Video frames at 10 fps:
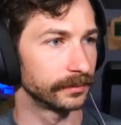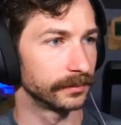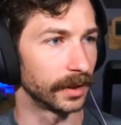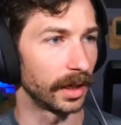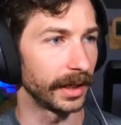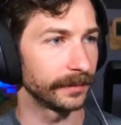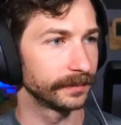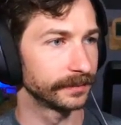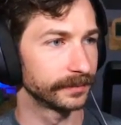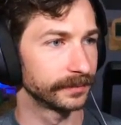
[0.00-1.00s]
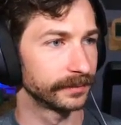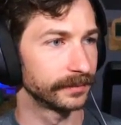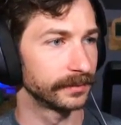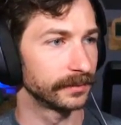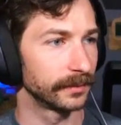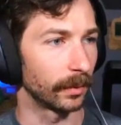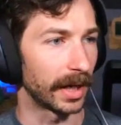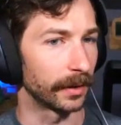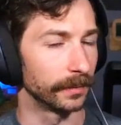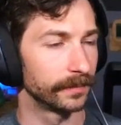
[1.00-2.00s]
all right. Yeah.
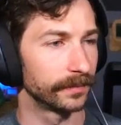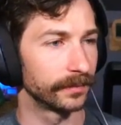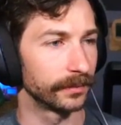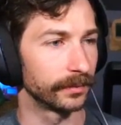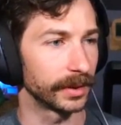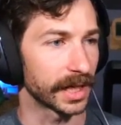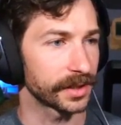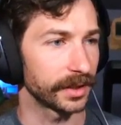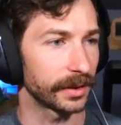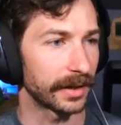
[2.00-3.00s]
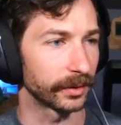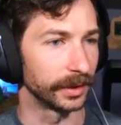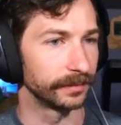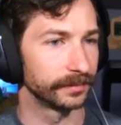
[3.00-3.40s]
Wow. Yeah. We actually do have one.